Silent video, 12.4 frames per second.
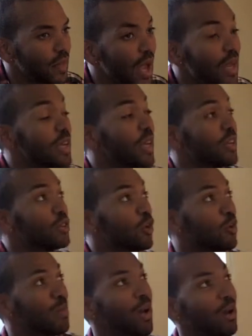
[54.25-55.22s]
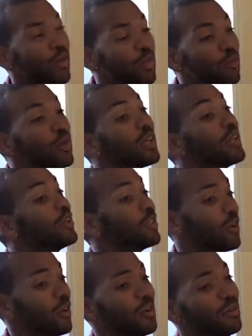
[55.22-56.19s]
I did. So about 3
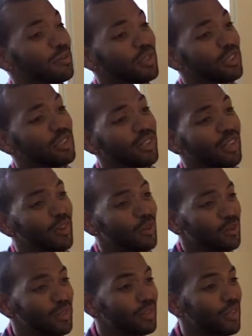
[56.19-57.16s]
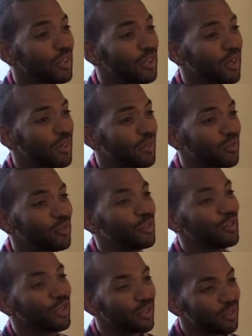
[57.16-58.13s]
years ago I was teaching at Urban. So I taught there for
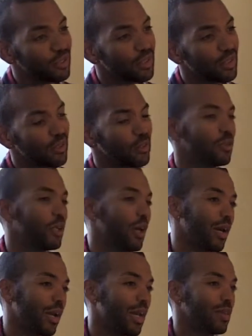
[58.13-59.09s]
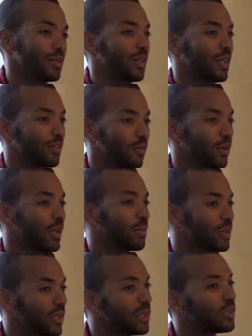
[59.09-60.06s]
2 years. I also taught at Castelia for a
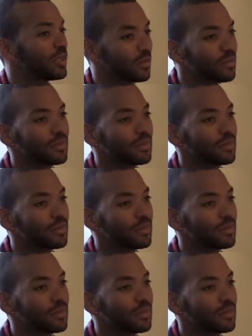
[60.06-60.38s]
couple of years.